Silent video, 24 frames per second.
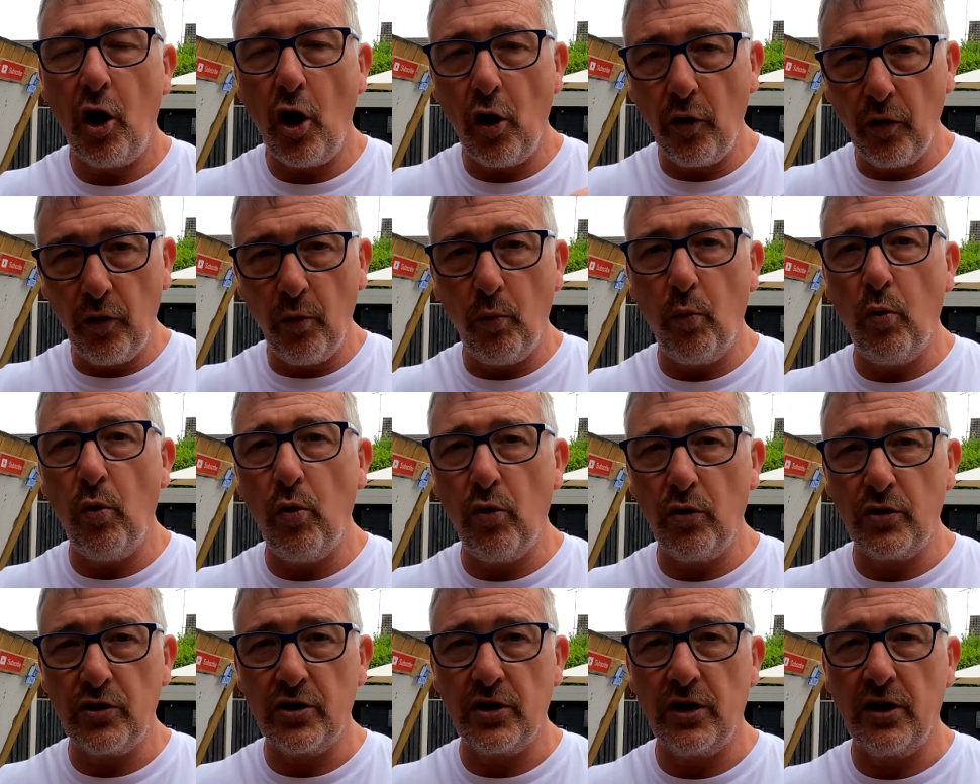on the
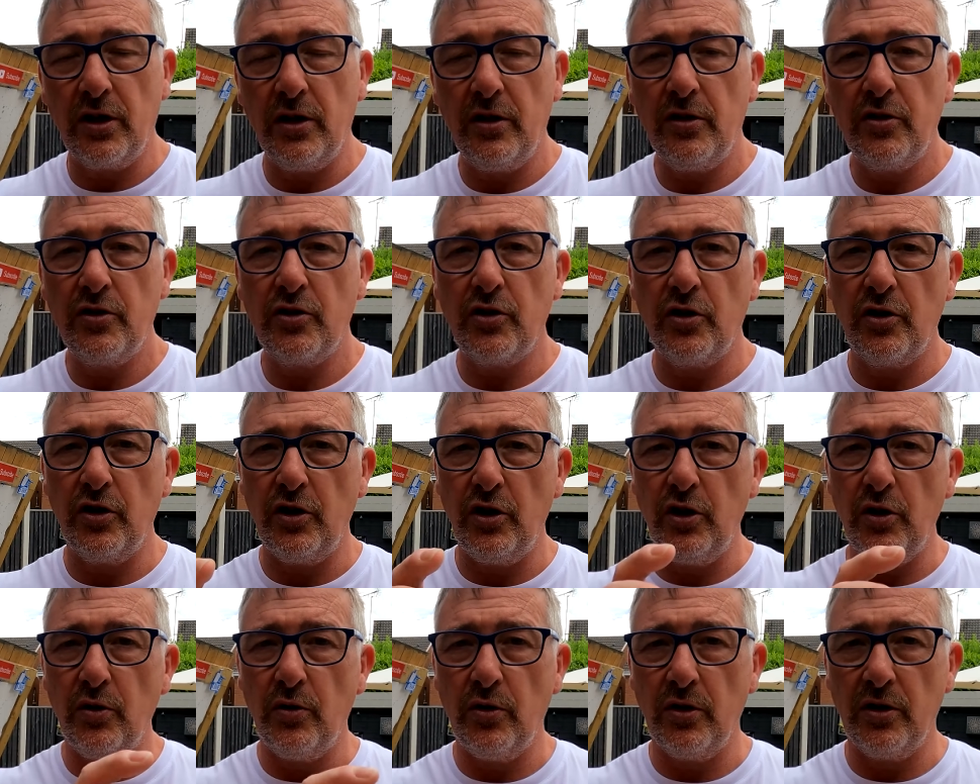water so
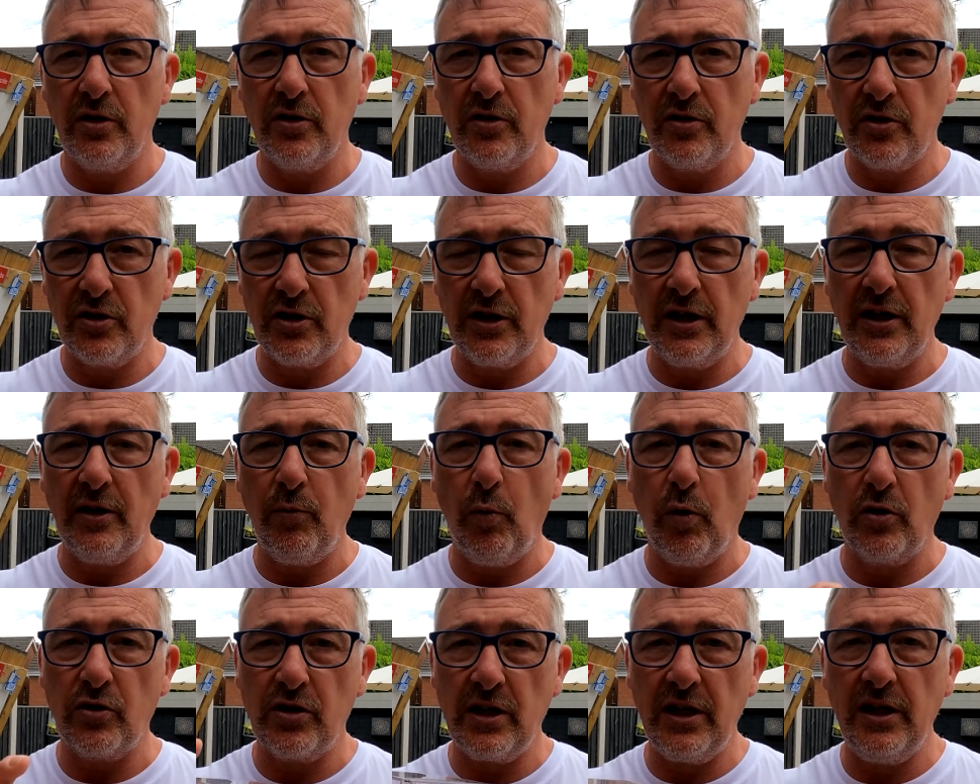that you can
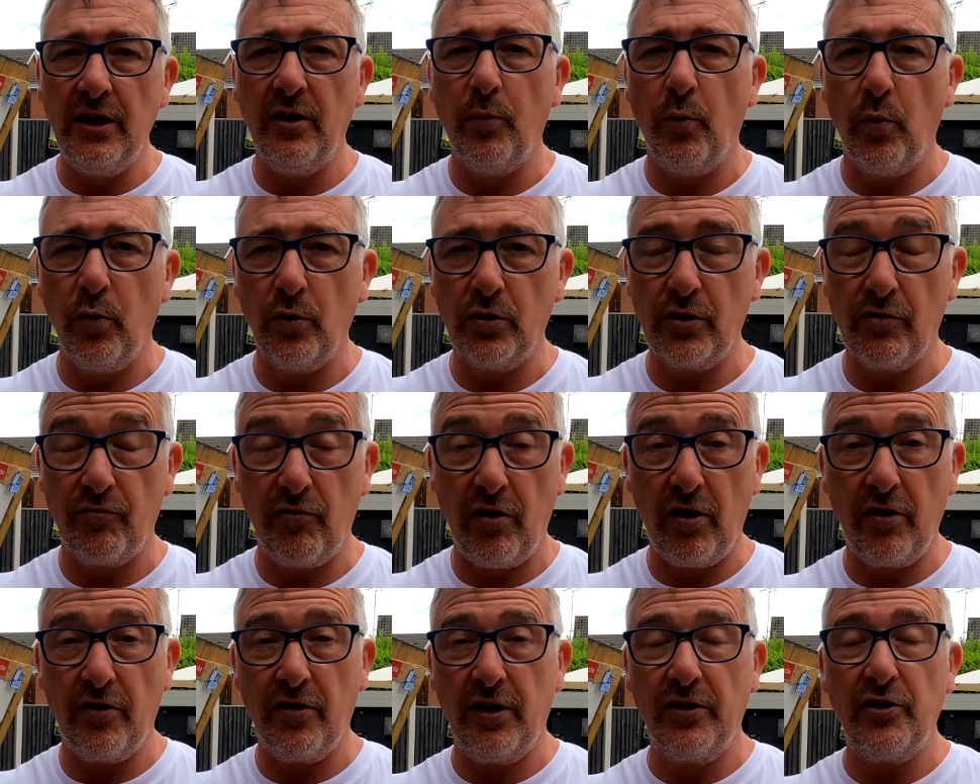see what's in the water
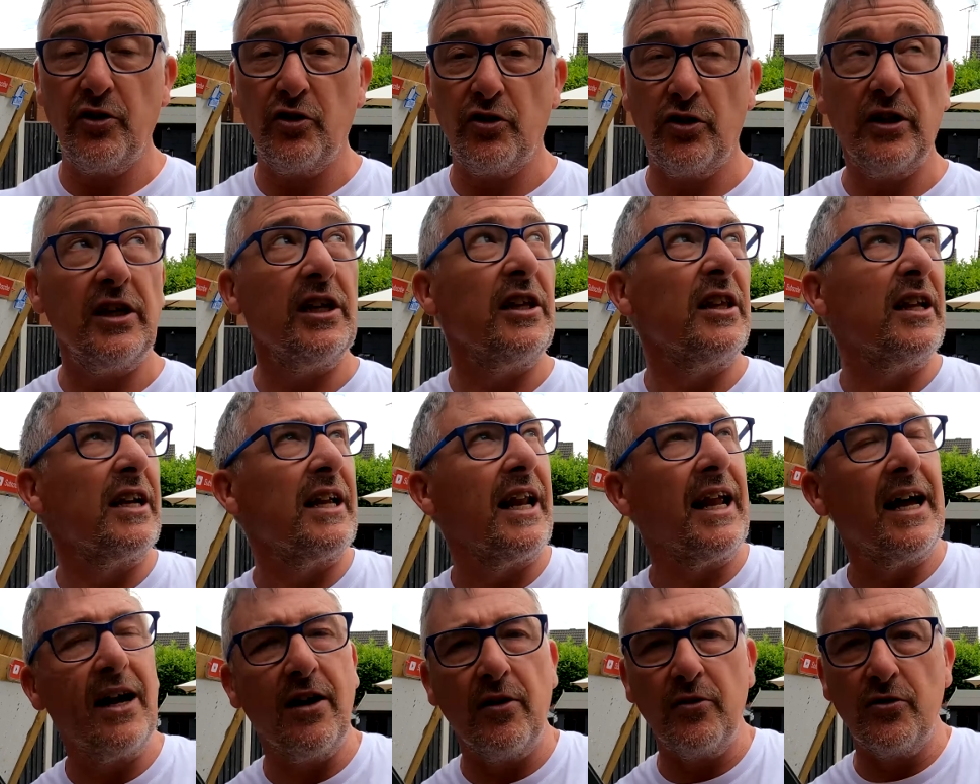rather than just seeing the
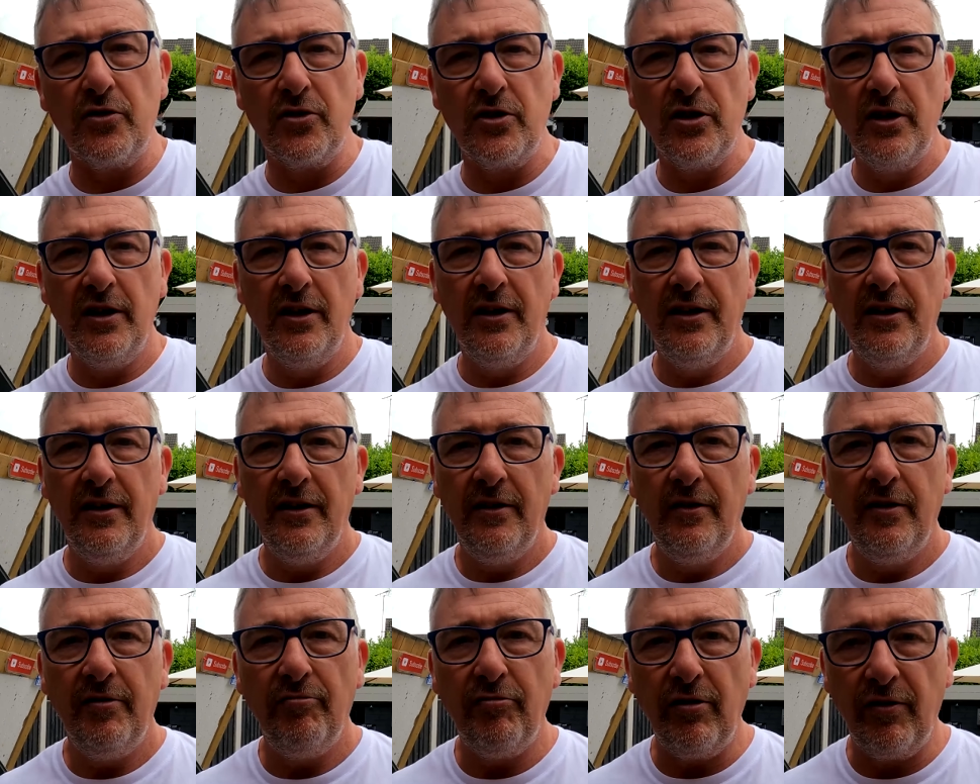clouds
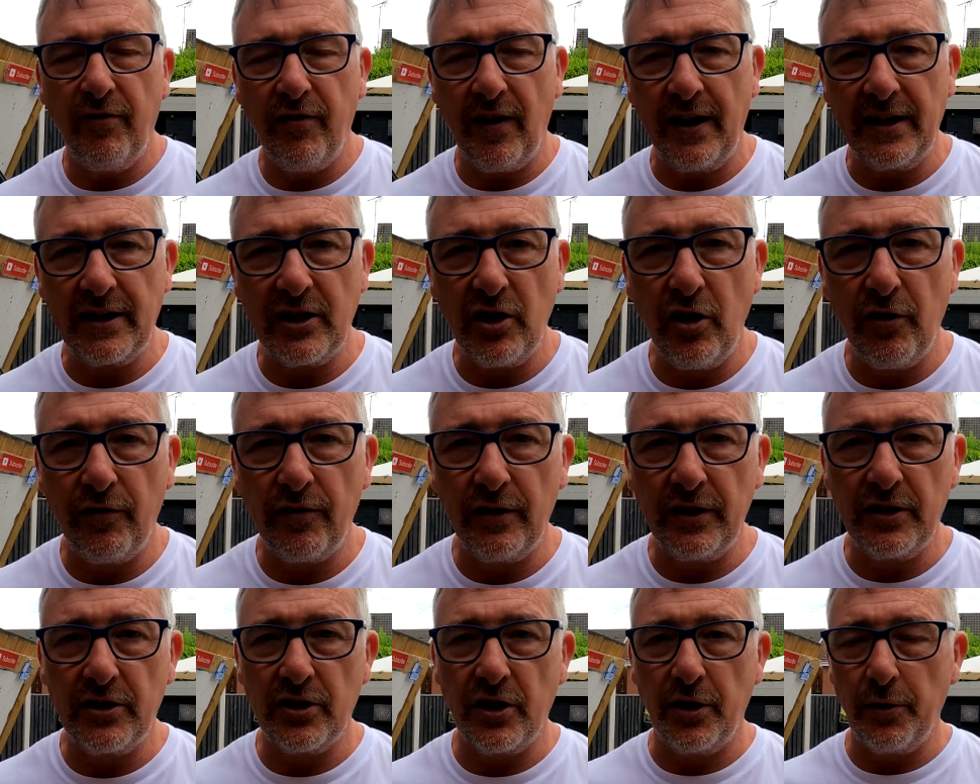reflecting off it.